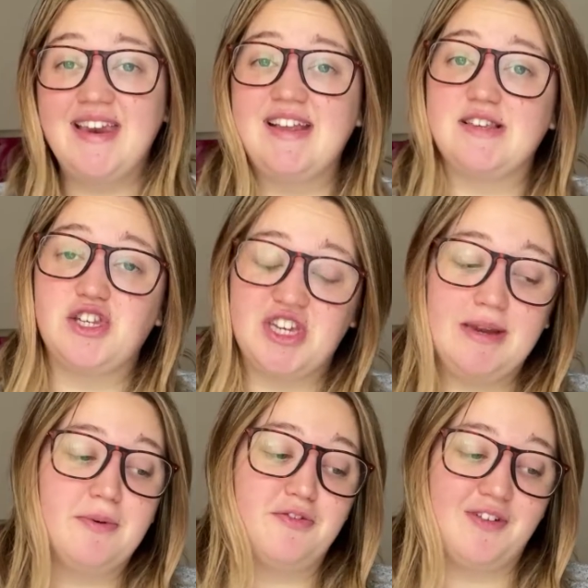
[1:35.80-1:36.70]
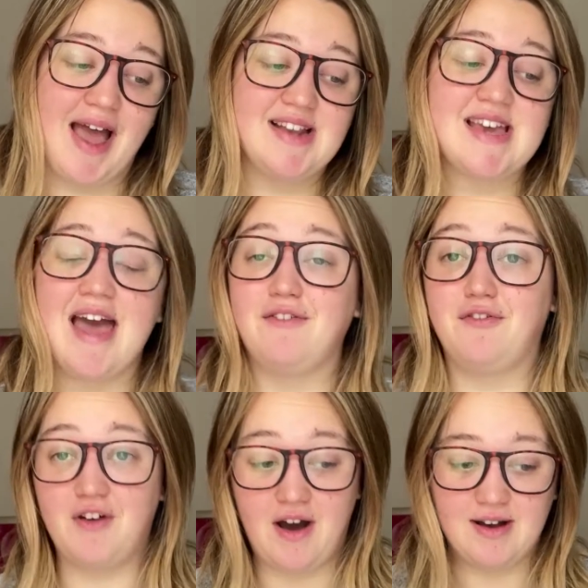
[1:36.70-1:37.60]
needs a cheap flat and
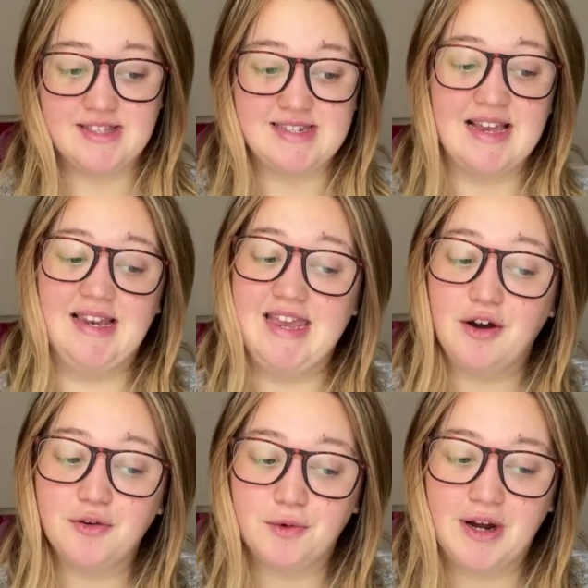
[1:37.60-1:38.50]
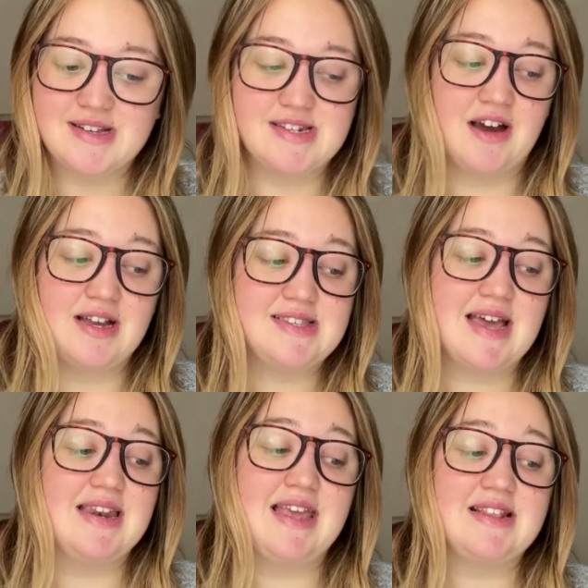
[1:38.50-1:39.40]
fast. Leon works nights
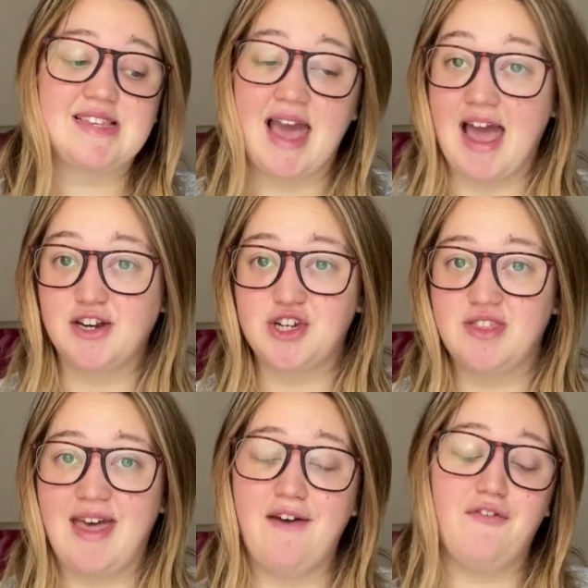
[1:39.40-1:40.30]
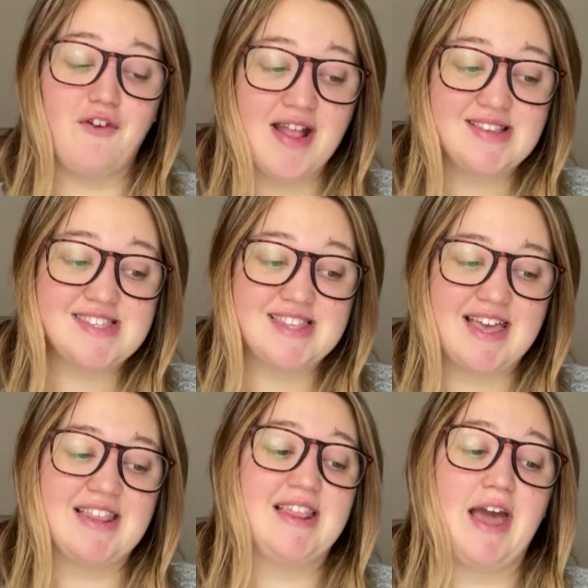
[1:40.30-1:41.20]
and needs cash. Their friends
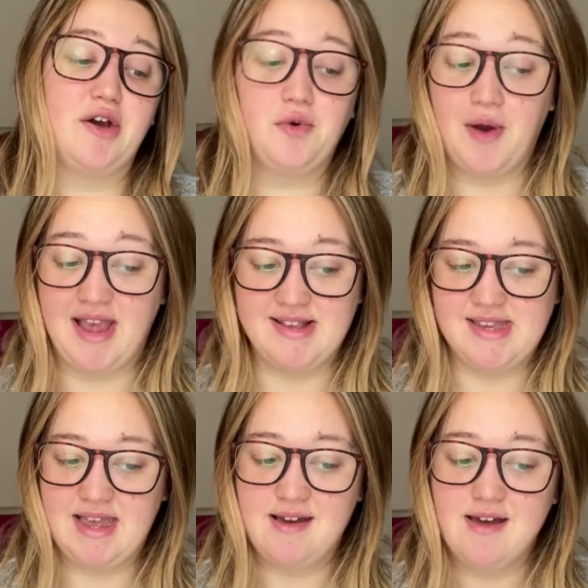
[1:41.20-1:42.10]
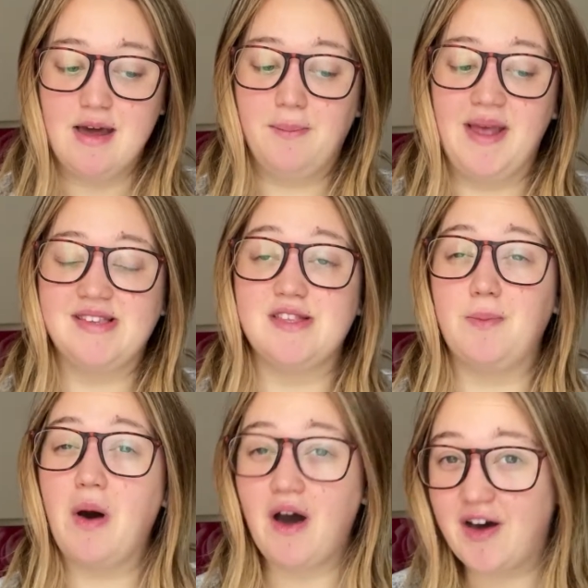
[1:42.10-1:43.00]
think they're crazy, but it's the
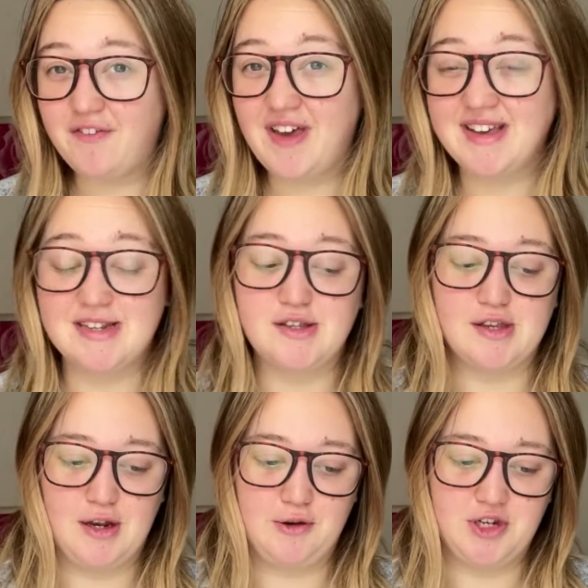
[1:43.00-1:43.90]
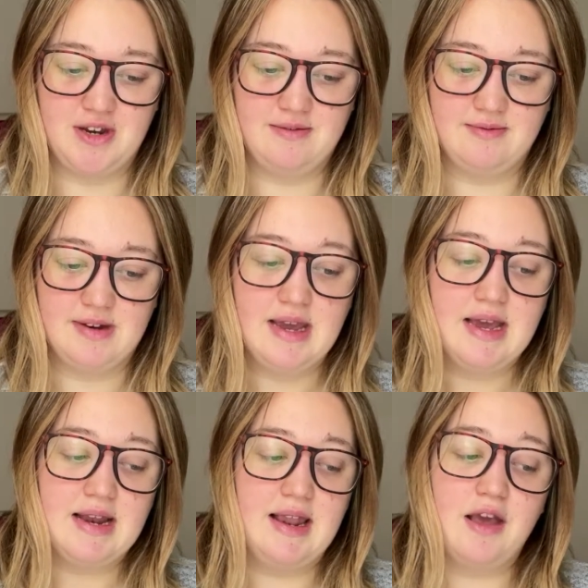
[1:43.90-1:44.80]
perfect solution.
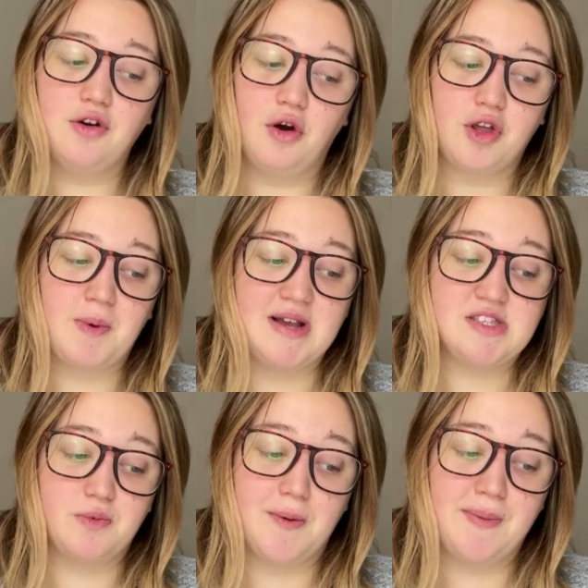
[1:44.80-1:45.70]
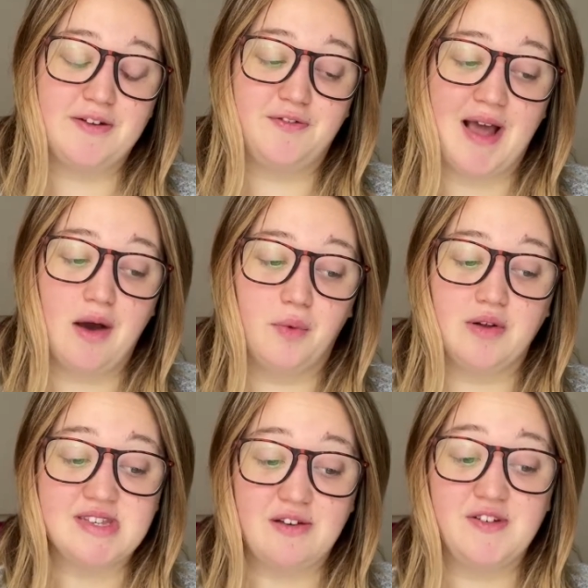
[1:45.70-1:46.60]
Leon occupies the one bed flat while
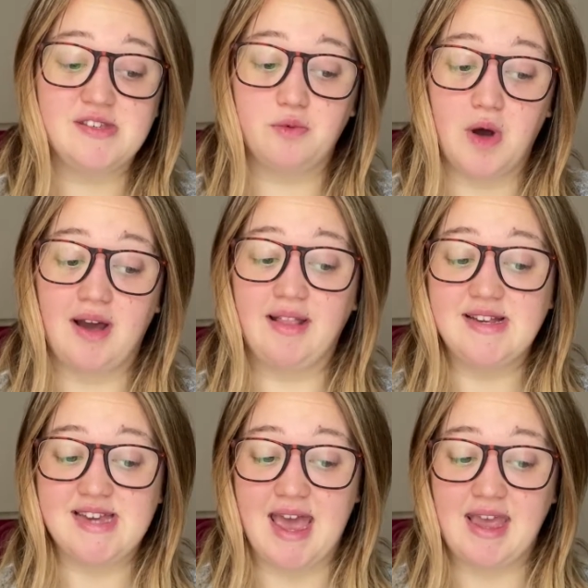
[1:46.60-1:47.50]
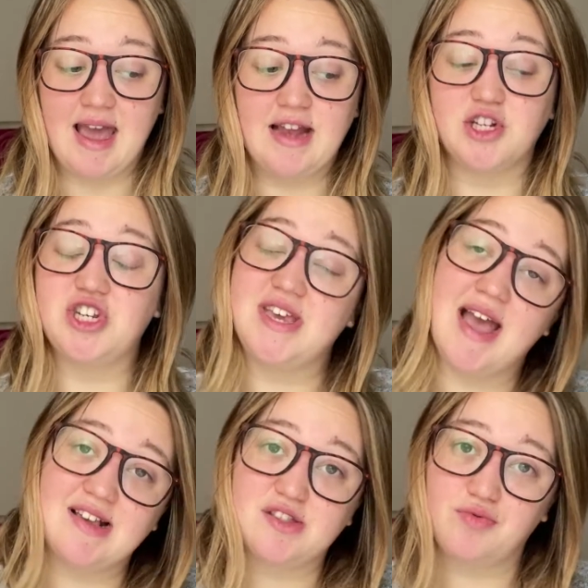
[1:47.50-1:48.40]
Tiffy's at work in the day, and she
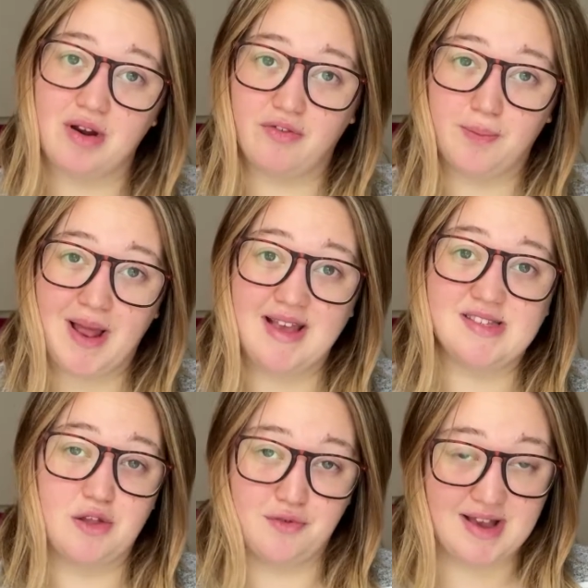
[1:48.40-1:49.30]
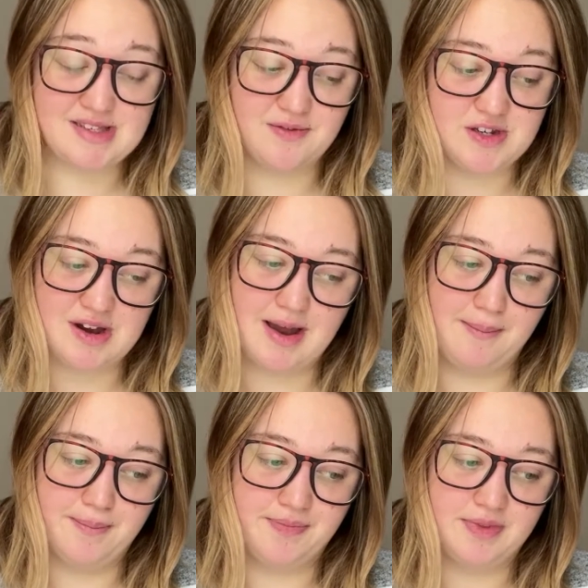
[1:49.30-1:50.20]
has the run of the place the rest of the time.